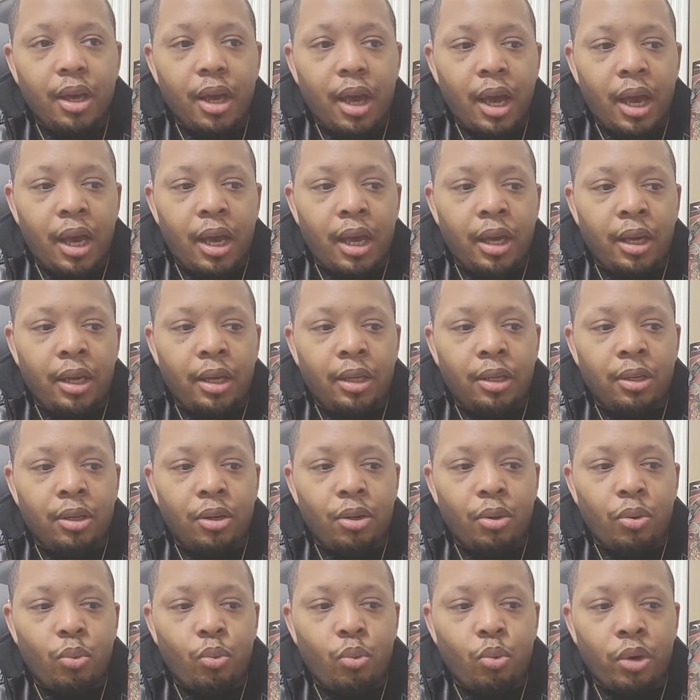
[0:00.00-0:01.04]

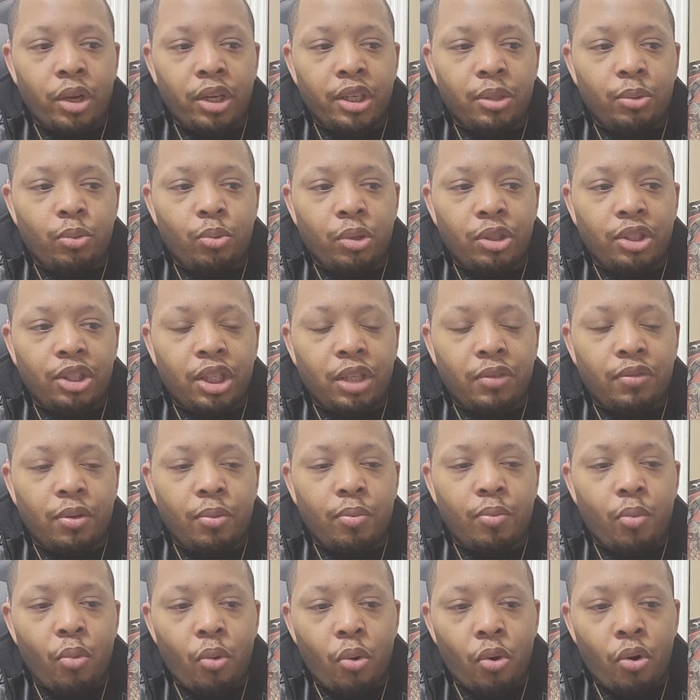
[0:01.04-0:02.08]
And what what's even
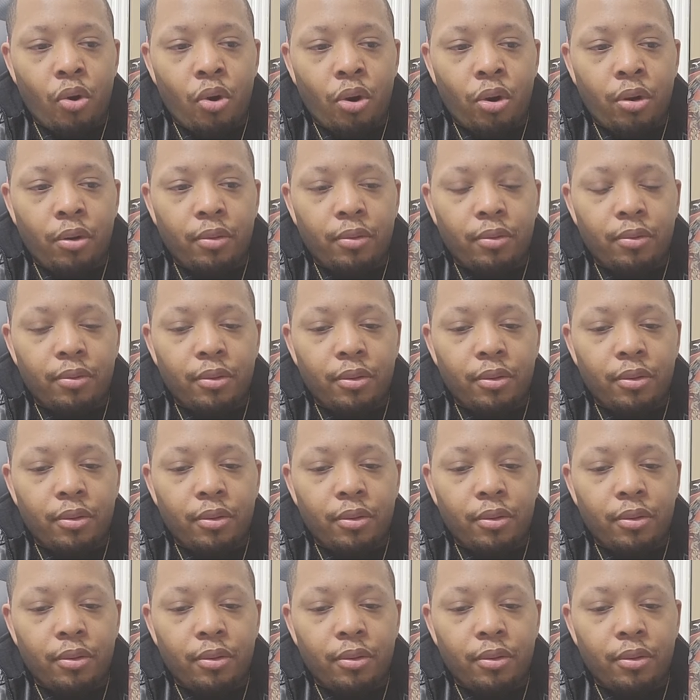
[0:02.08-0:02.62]
more